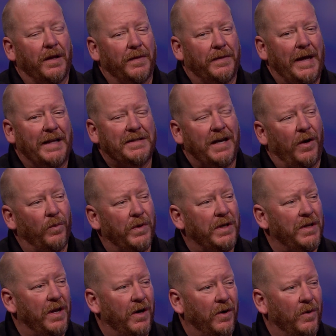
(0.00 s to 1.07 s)
that's how we
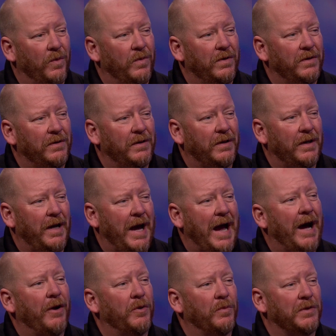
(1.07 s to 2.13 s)
know
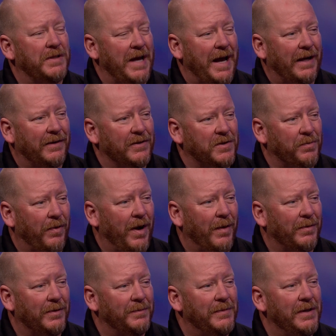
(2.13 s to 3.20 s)
how to attack this
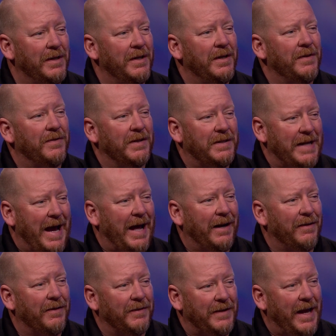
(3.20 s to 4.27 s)
problem. The
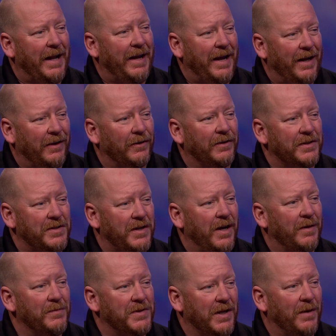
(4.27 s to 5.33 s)
data that analyst
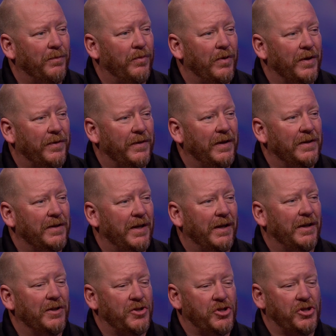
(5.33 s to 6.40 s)
comes up with, and
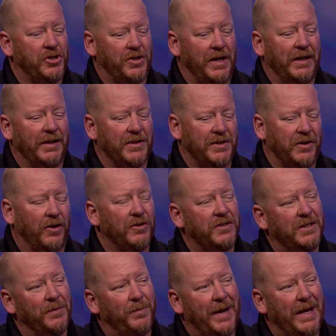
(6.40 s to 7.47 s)
it starts
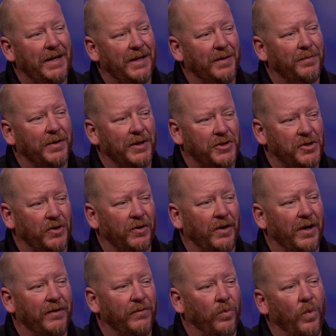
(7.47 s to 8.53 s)
to paint a picture
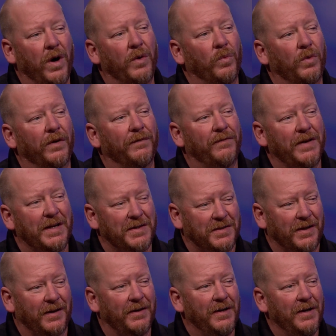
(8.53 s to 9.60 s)
of what we're
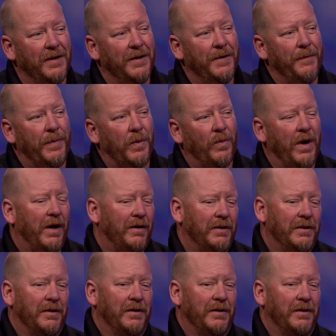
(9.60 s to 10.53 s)
facing. Well,